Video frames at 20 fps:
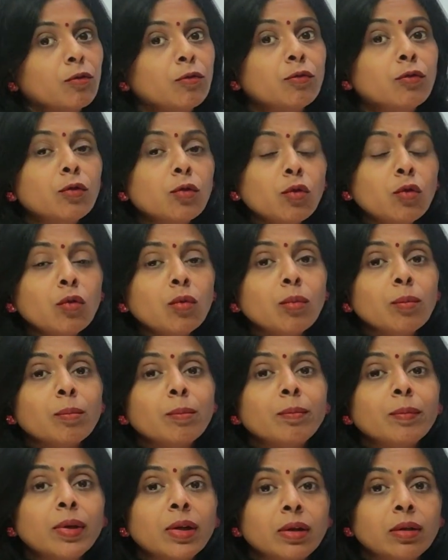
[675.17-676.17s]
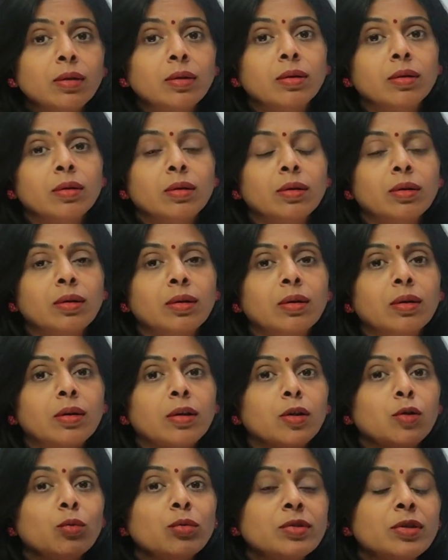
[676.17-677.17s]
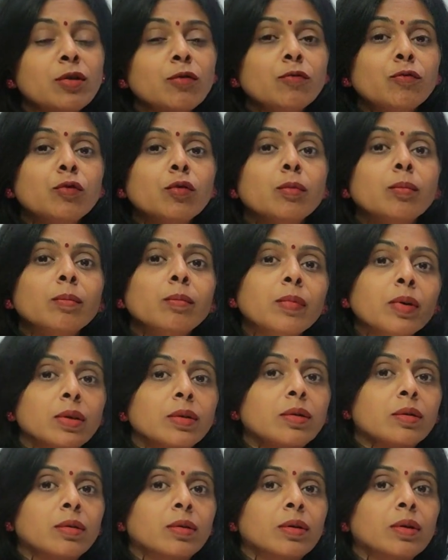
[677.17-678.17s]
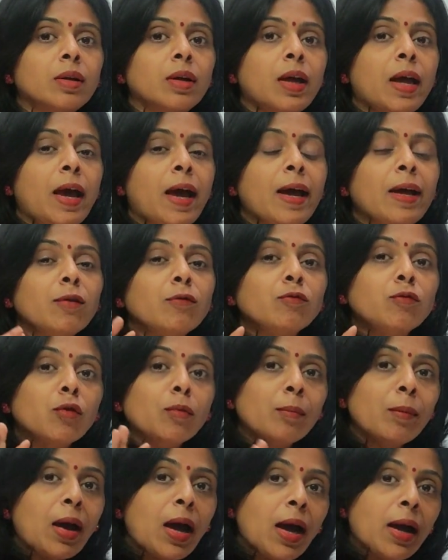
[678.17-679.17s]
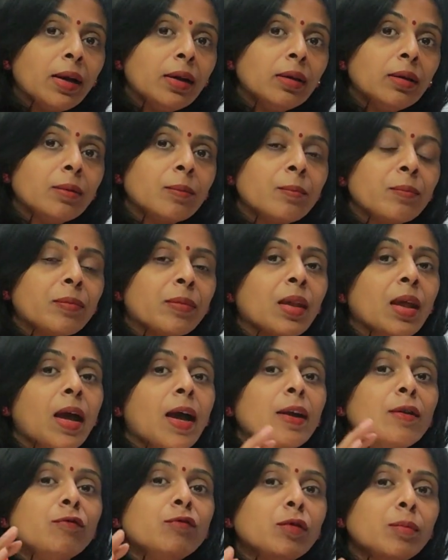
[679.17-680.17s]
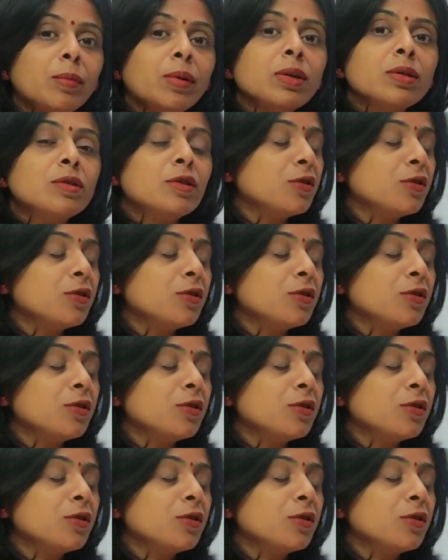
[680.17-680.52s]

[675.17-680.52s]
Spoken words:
Woman. You will say woman, and woman and women is